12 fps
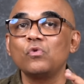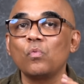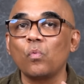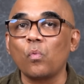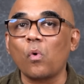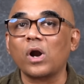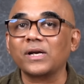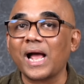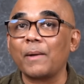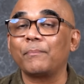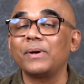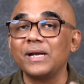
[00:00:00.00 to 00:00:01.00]
to what
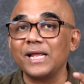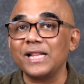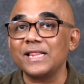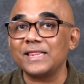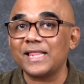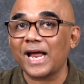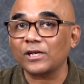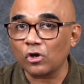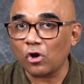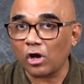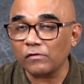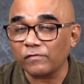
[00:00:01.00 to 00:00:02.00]
happened in that
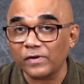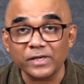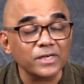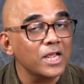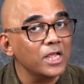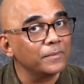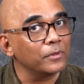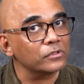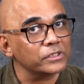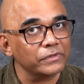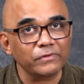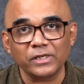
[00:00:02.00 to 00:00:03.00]
conflict
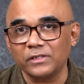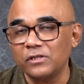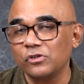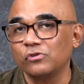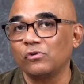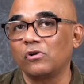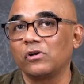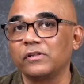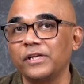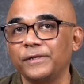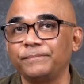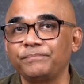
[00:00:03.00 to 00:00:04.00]
because Sivanandan is no longer
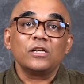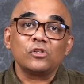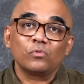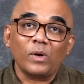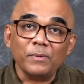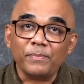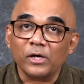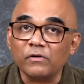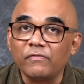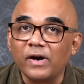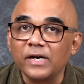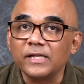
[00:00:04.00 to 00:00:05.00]
there. There is one part
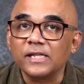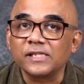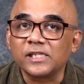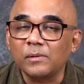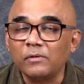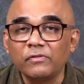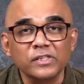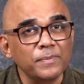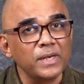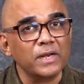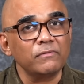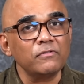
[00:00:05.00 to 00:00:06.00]
of Vaazhai that some of us
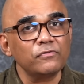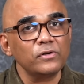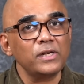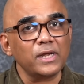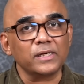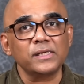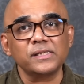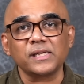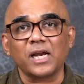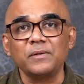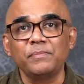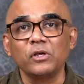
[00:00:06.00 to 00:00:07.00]
may never fully
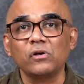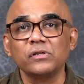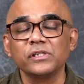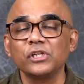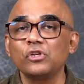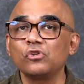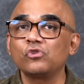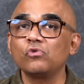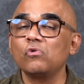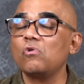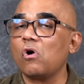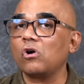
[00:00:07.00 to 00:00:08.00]
understand because it is
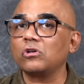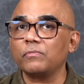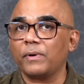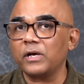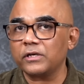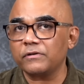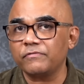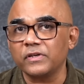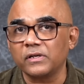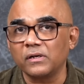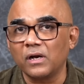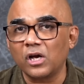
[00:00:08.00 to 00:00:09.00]
so
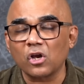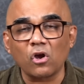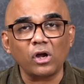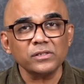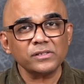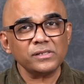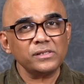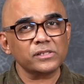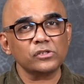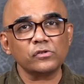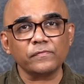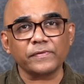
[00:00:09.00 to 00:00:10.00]
autobiographical. A constant
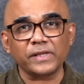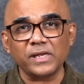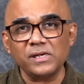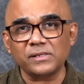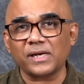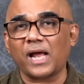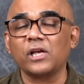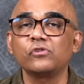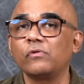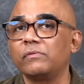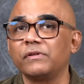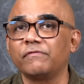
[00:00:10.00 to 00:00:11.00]
sense of guilt
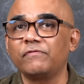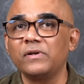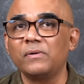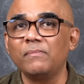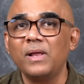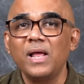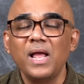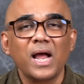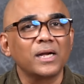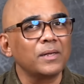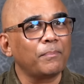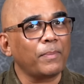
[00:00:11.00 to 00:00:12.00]
hangs over the film
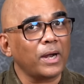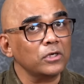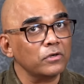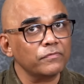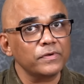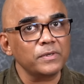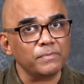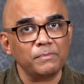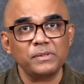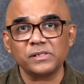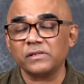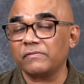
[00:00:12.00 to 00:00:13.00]
and a part of it may
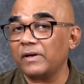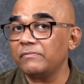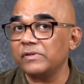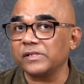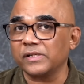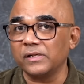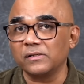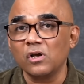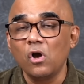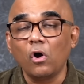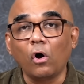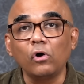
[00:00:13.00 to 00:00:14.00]
be survivor's guilt.
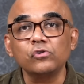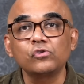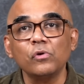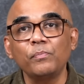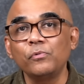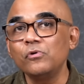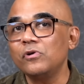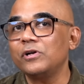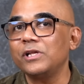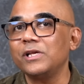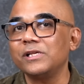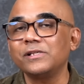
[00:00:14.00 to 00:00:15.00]
Also,
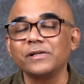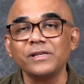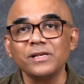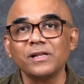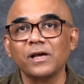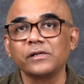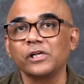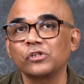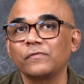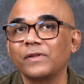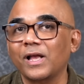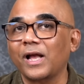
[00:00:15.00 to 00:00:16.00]
Pungadi is a
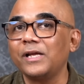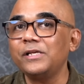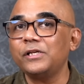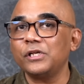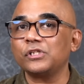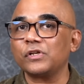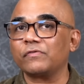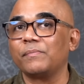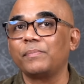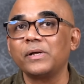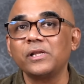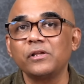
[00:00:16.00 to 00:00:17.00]
reincarnation of the kind teacher
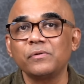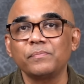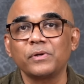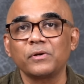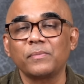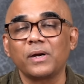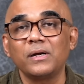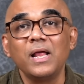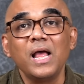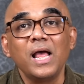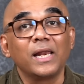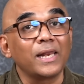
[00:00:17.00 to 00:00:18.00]
from Pariyerum Perumal.
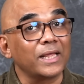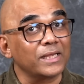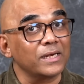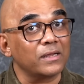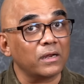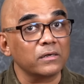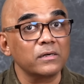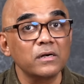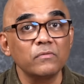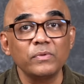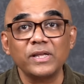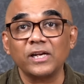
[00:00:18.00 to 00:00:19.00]
Like in
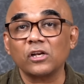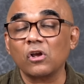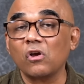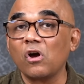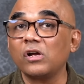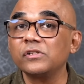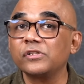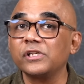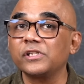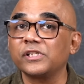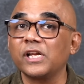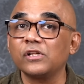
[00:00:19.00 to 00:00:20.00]
Karnan, we get a
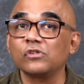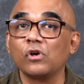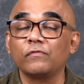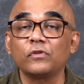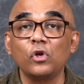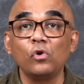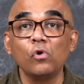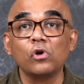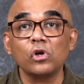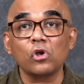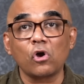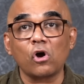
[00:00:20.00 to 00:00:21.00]
constant sense of the
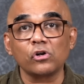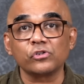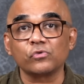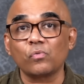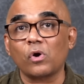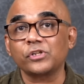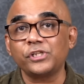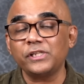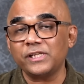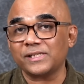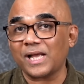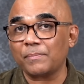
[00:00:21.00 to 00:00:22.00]
local gods watching
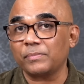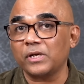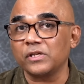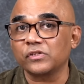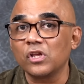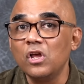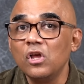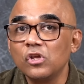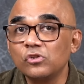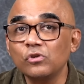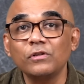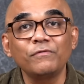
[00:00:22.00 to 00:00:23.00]
these happenings.
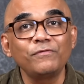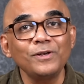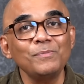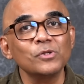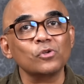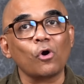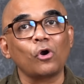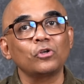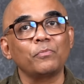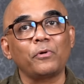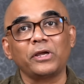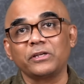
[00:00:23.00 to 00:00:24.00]
So the film is
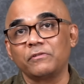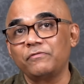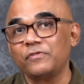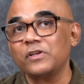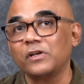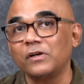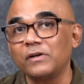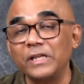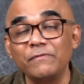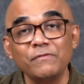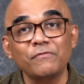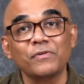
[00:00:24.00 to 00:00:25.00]
autobiographical
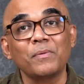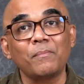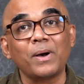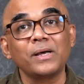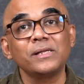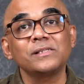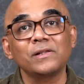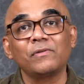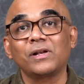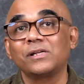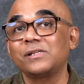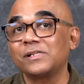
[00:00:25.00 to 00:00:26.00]
even from Mari
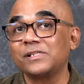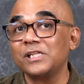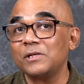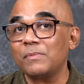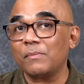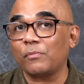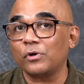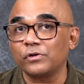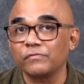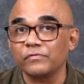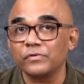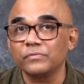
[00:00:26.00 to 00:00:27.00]
Selvaraj's cinema point
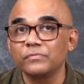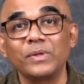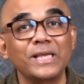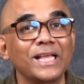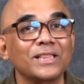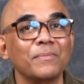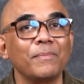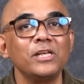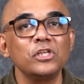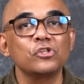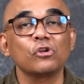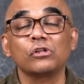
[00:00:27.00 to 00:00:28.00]
of view. We get the
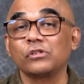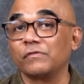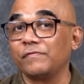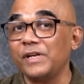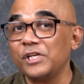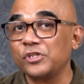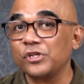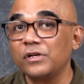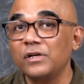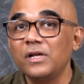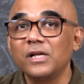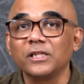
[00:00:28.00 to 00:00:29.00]
many shots of nature,
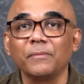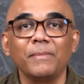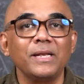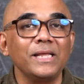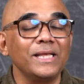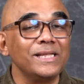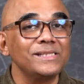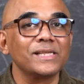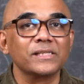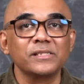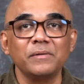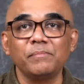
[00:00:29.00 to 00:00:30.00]
the many
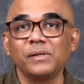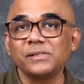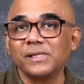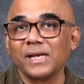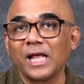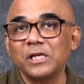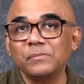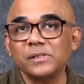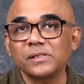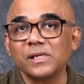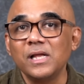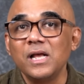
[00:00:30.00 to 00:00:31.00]
insects and birds and
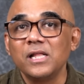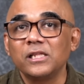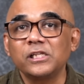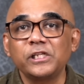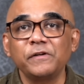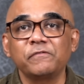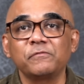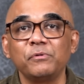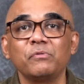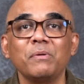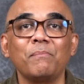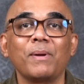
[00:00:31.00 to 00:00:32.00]
animals, the shifts
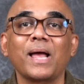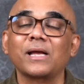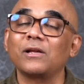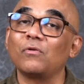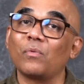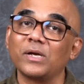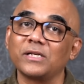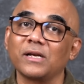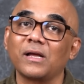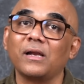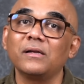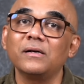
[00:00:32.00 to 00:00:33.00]
between black and white
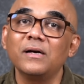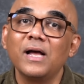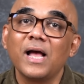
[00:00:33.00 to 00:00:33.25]
and color,